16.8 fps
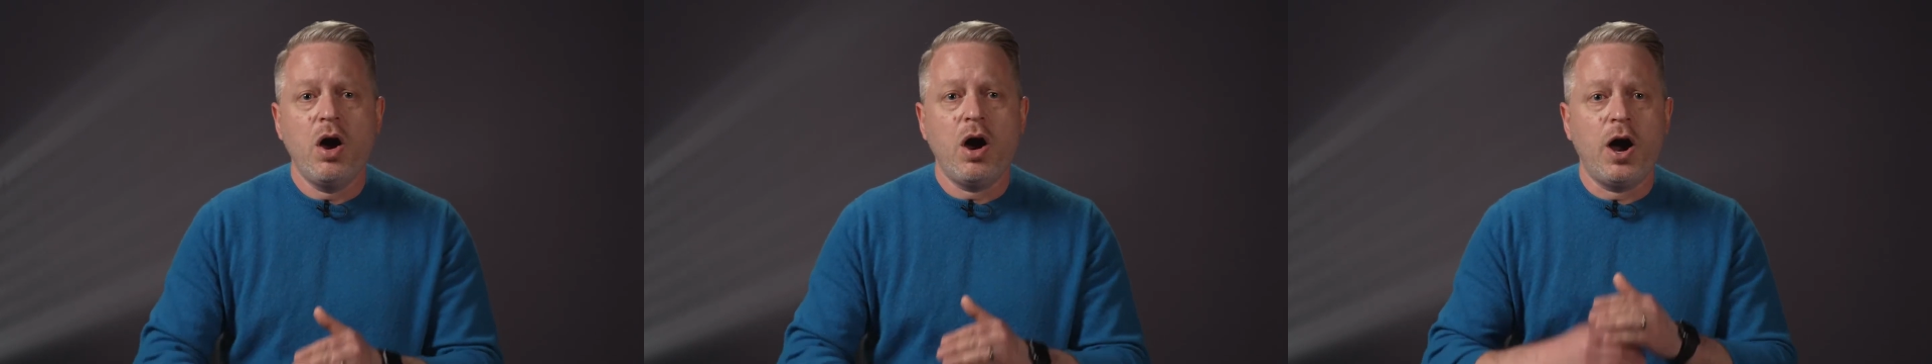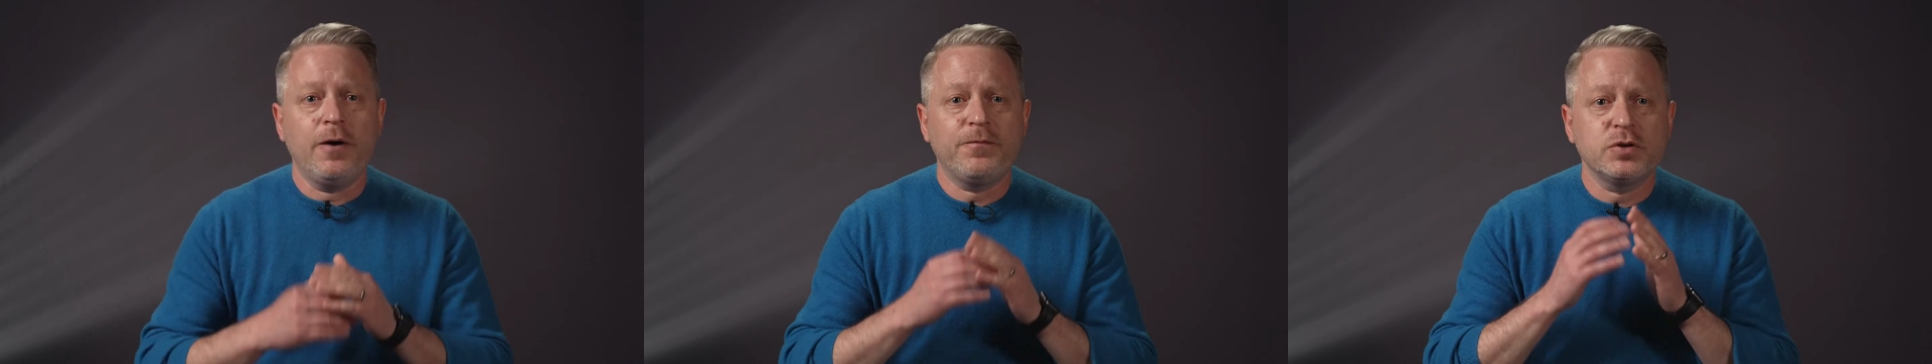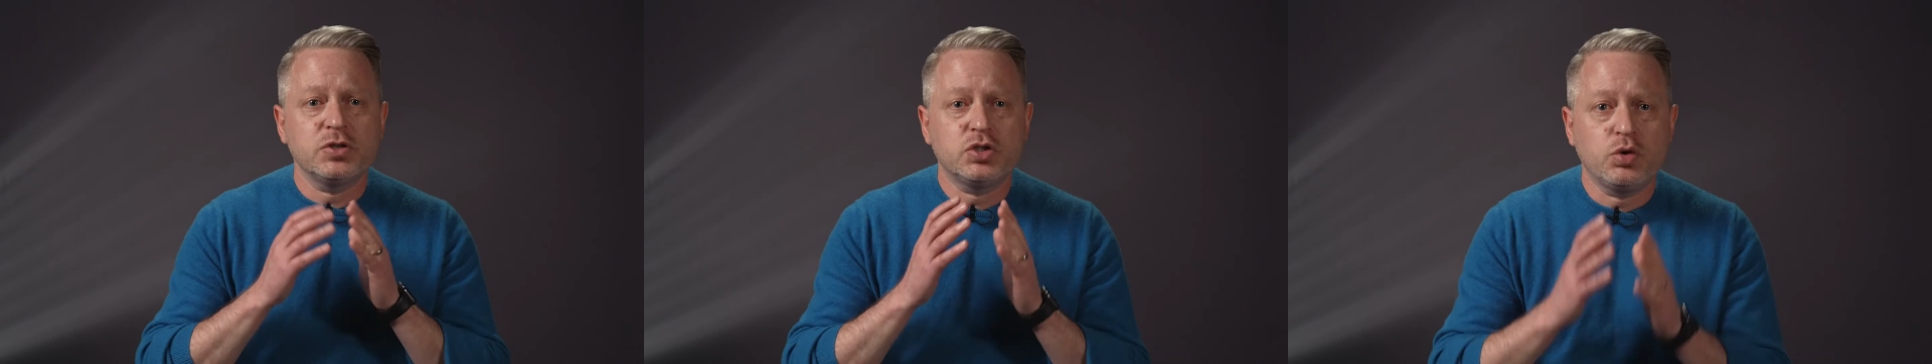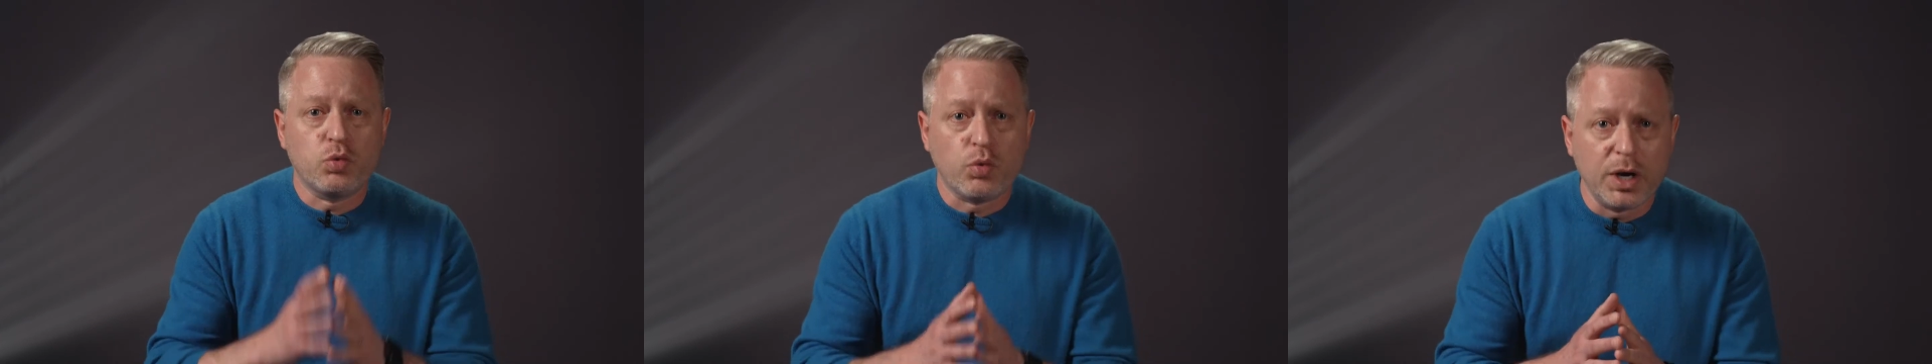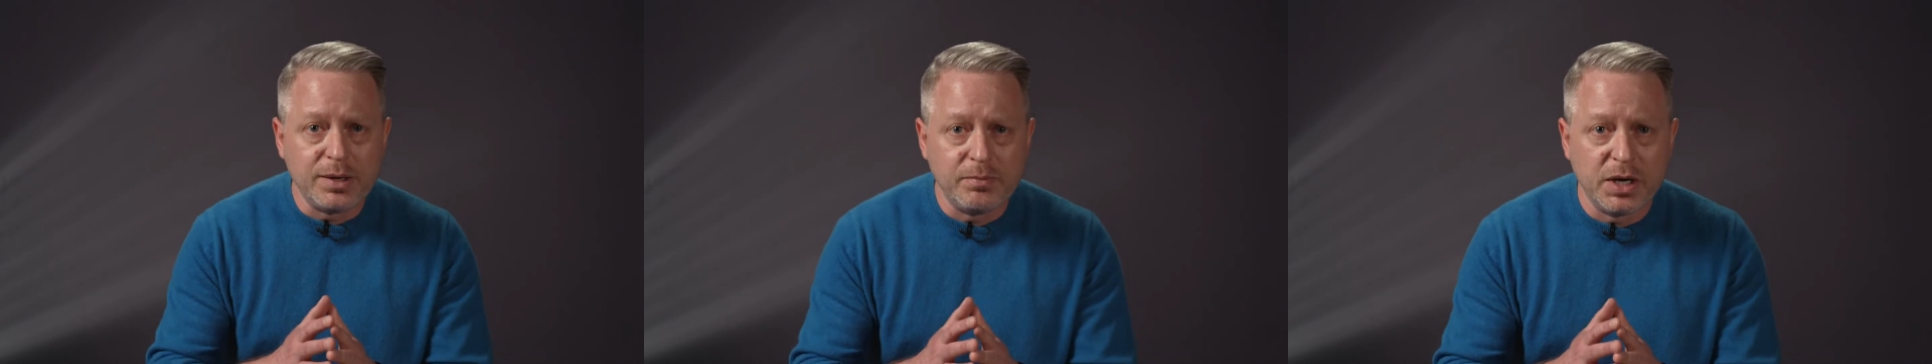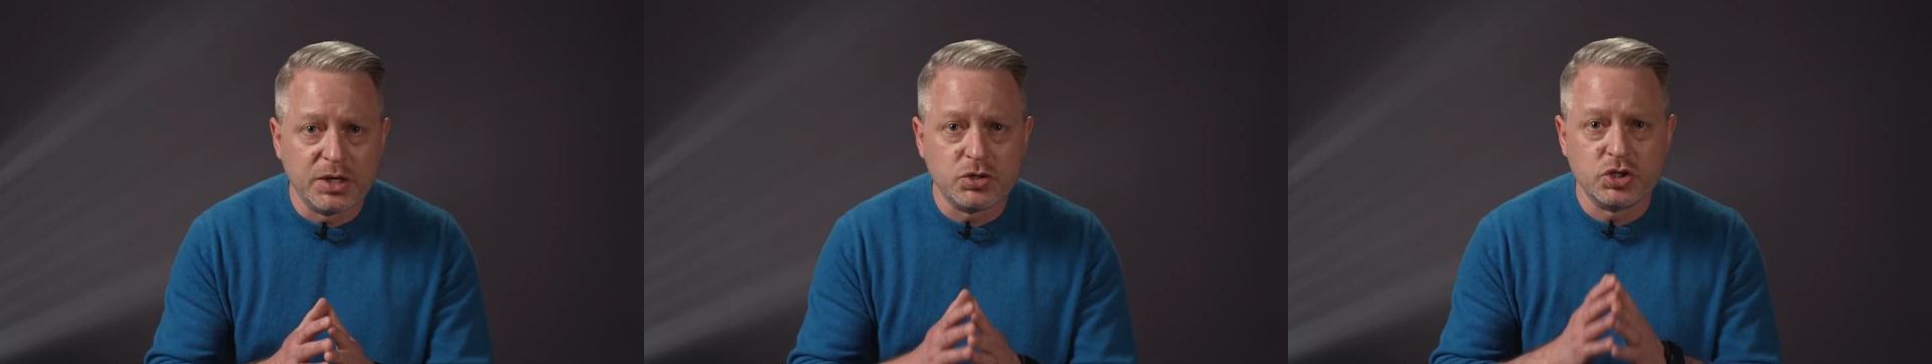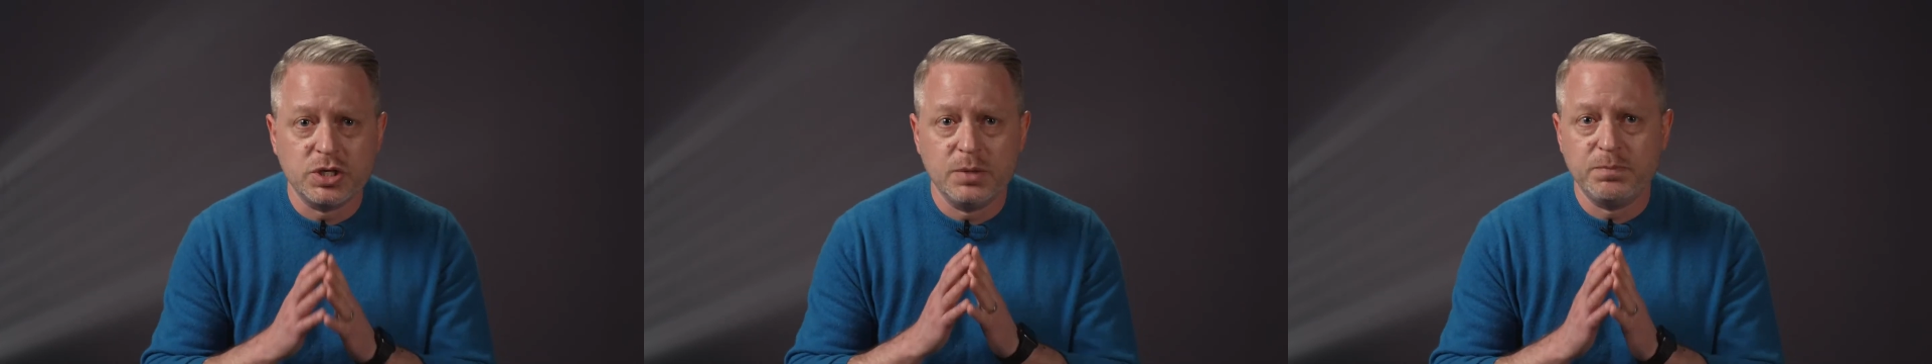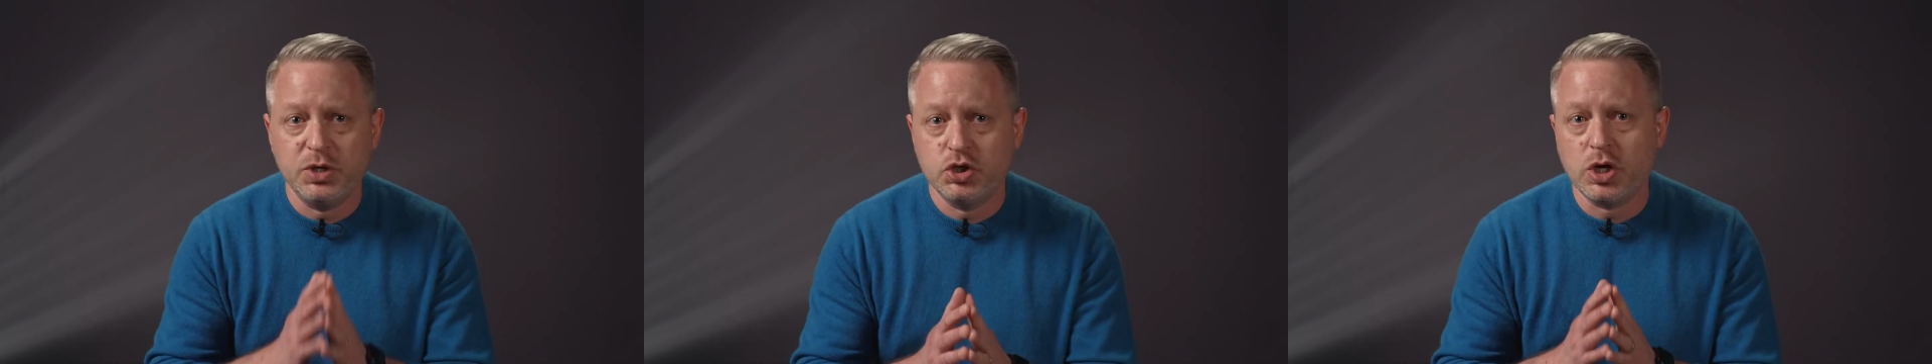offers great
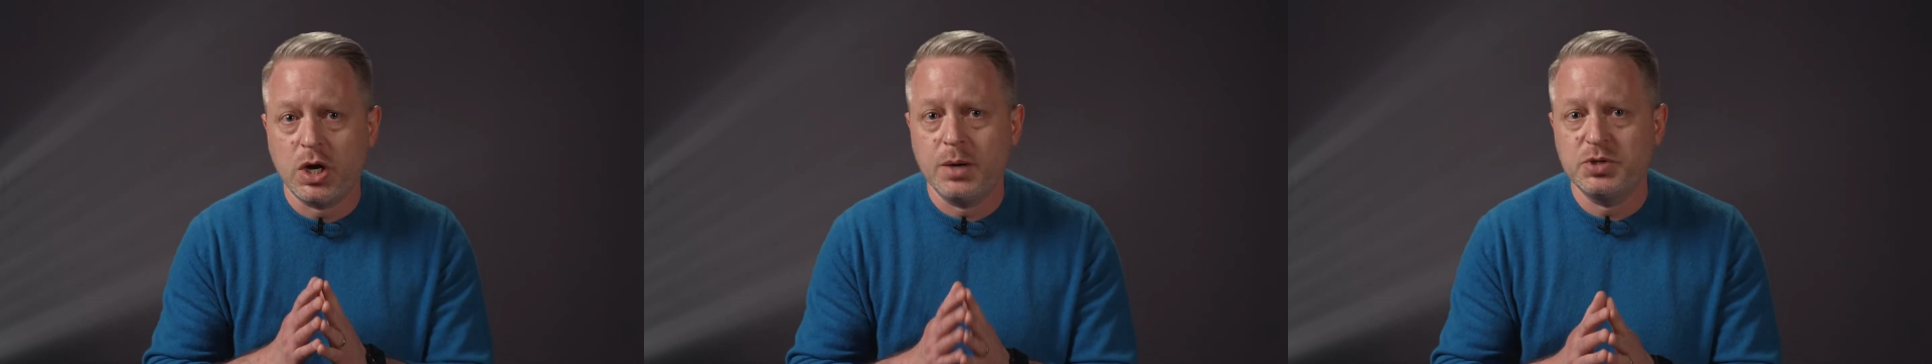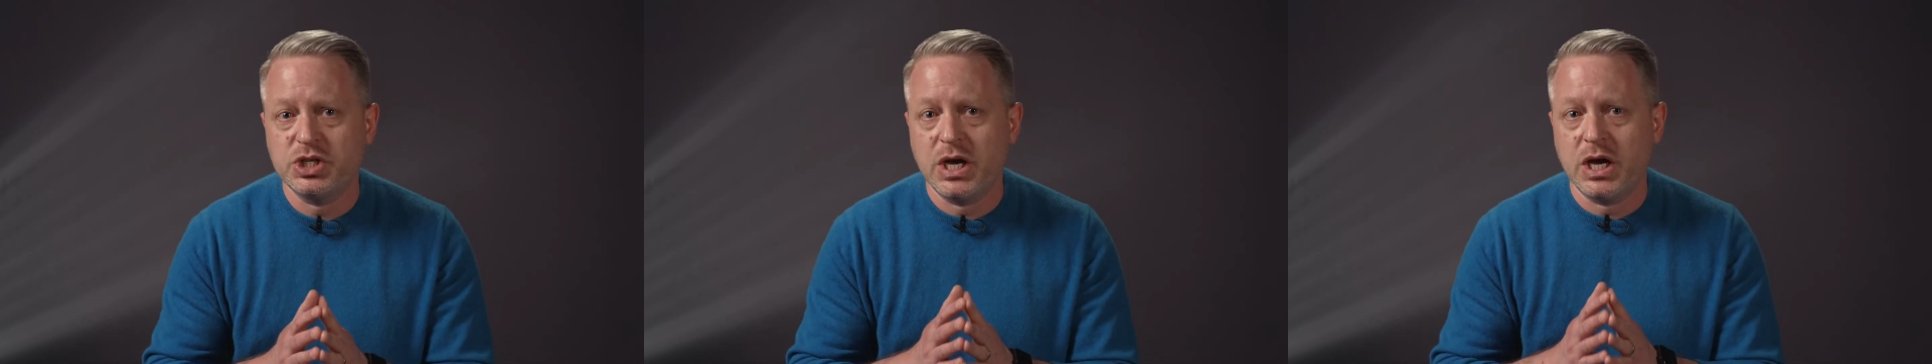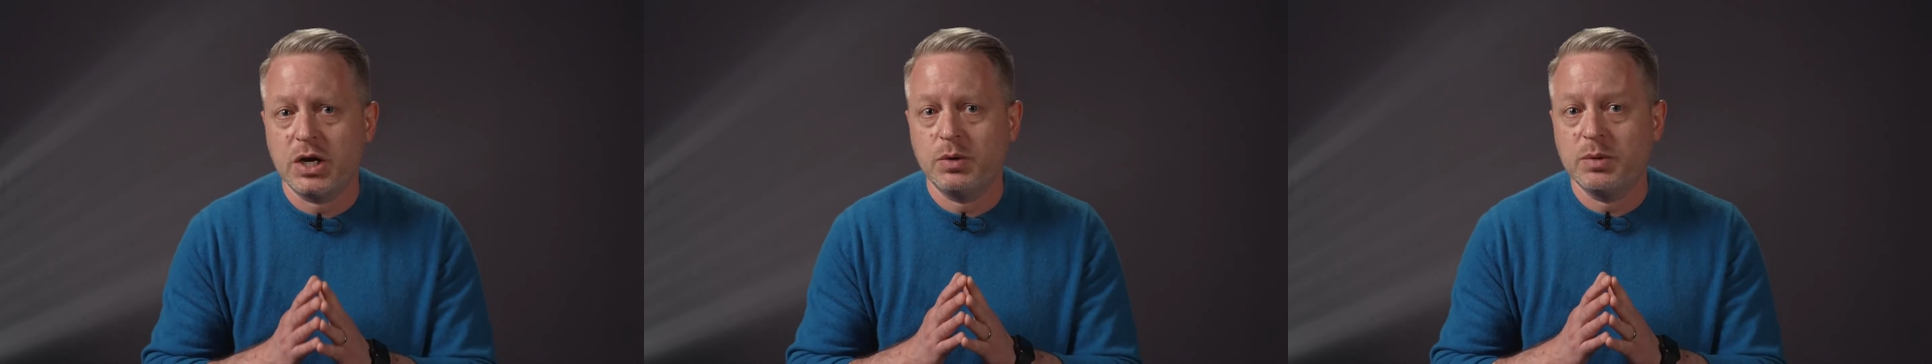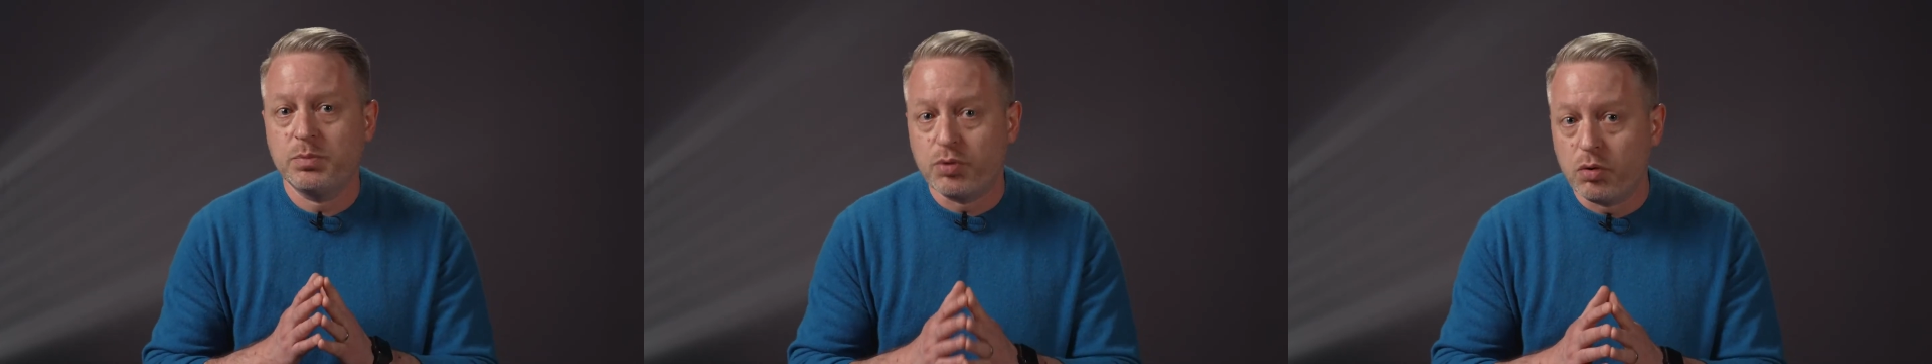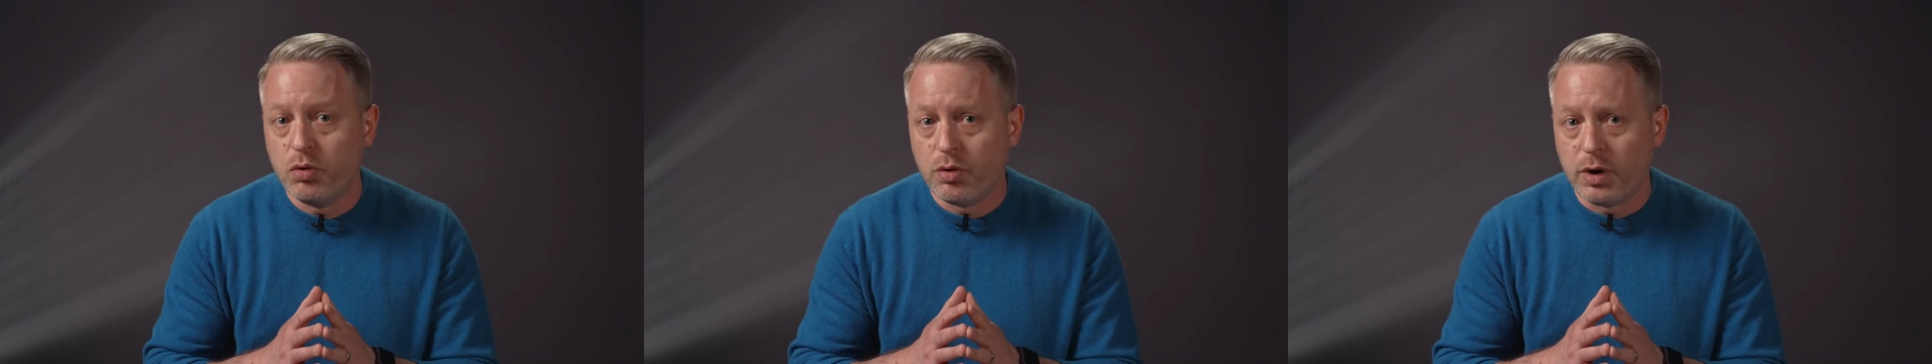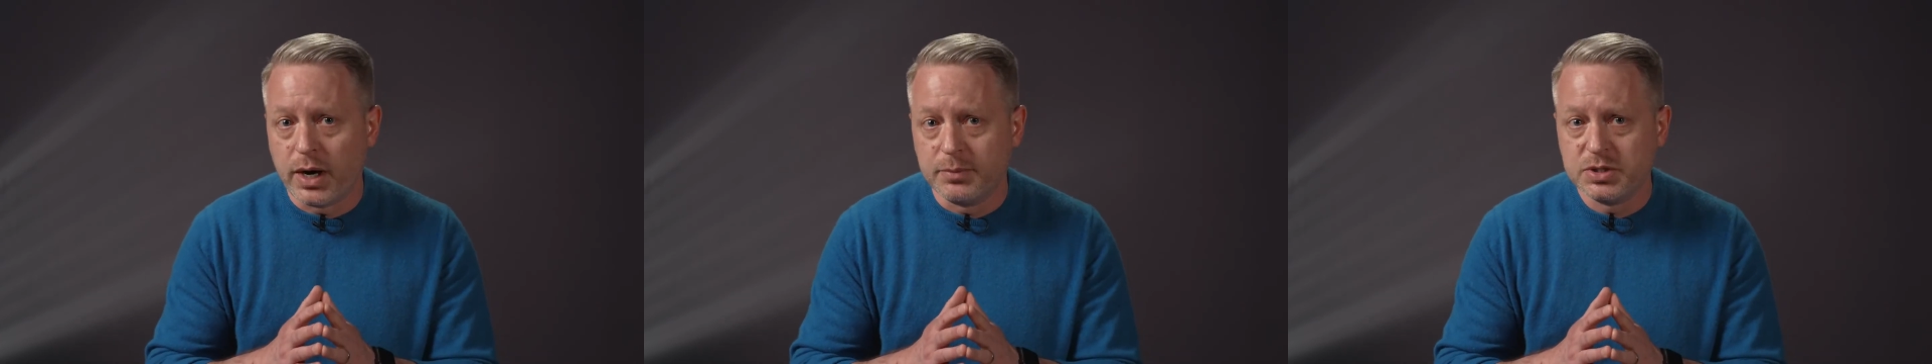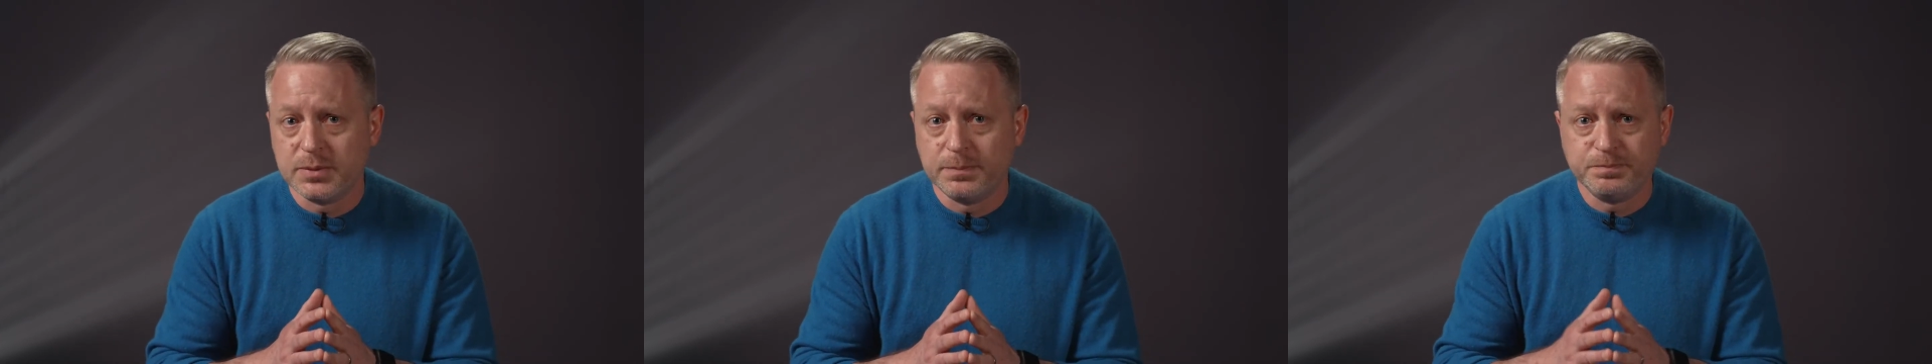mentorship and job shadowing programs.